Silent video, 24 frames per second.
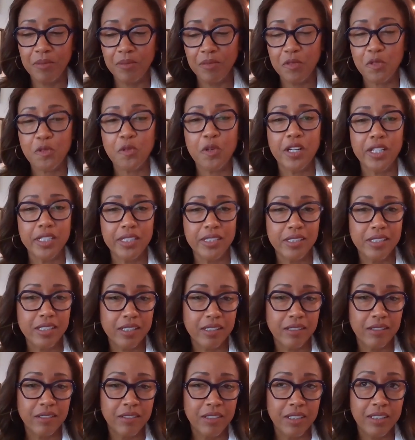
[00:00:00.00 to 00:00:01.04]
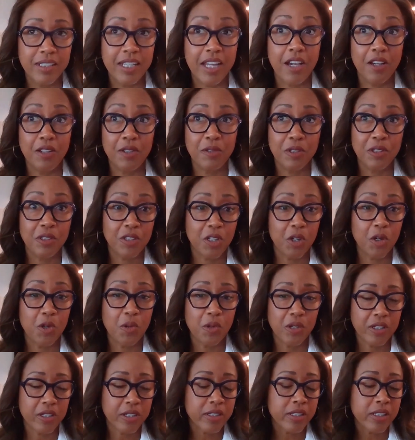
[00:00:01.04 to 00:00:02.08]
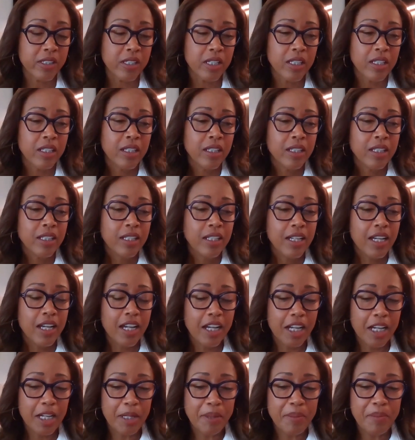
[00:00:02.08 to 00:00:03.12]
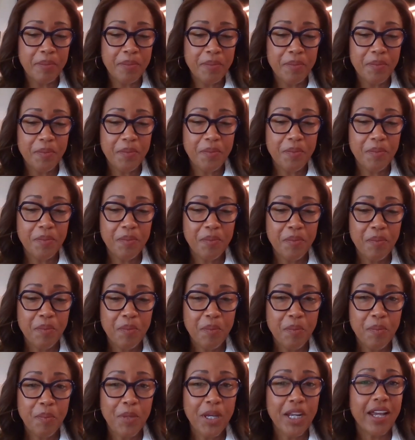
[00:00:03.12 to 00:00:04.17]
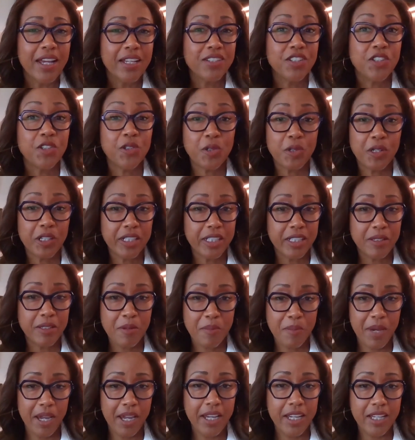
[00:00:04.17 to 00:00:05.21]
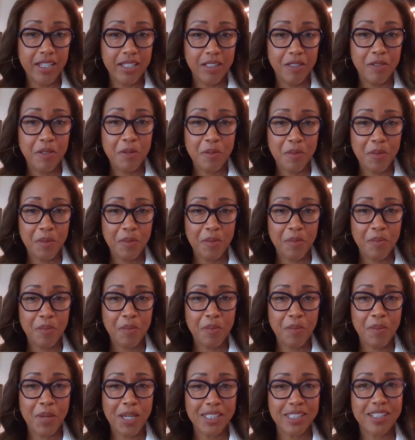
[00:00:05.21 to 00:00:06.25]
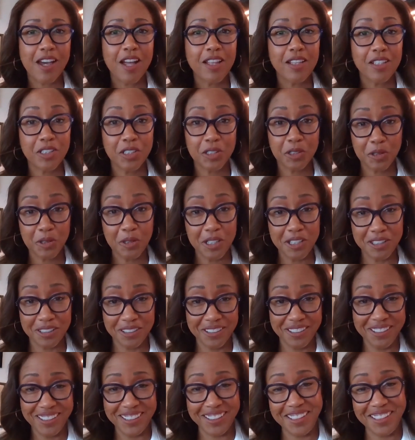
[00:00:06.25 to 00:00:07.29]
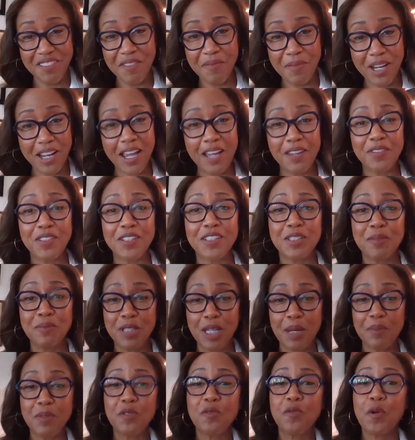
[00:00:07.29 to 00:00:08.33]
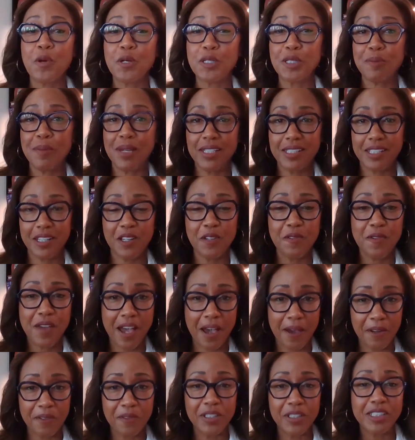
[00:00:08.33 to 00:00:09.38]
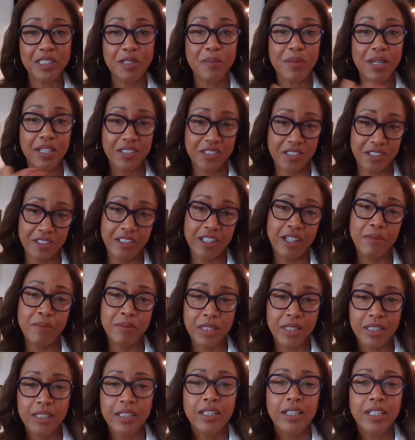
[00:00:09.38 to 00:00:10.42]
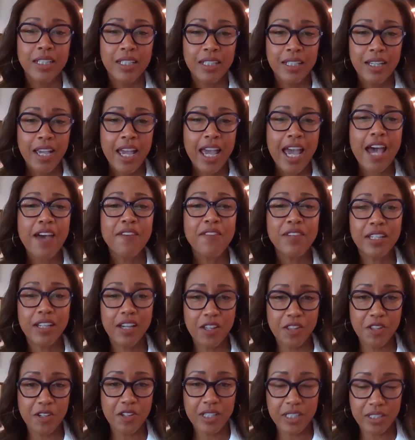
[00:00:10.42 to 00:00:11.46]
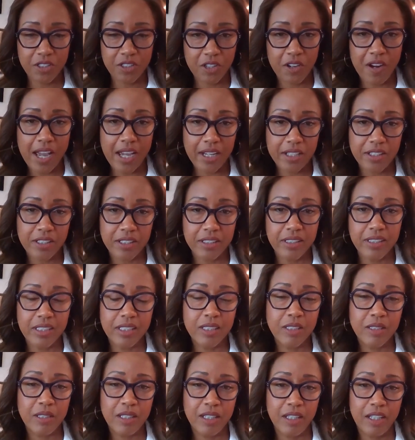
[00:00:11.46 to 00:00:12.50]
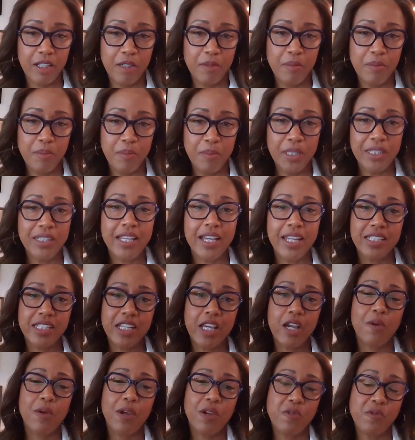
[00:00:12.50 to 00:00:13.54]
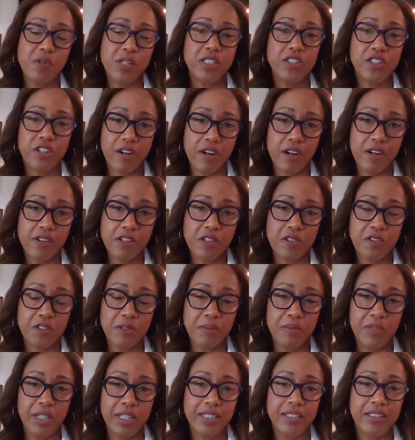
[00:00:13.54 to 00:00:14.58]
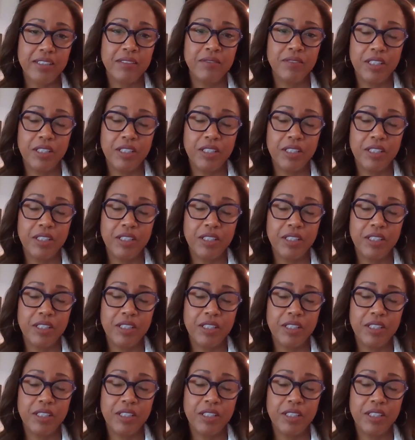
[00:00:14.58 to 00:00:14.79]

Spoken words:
friends and now coworkers. Um, but I enjoy my solitude. But I have to sometimes force myself out of it to make sure I'm having other interactions. But that's how I recharge from like,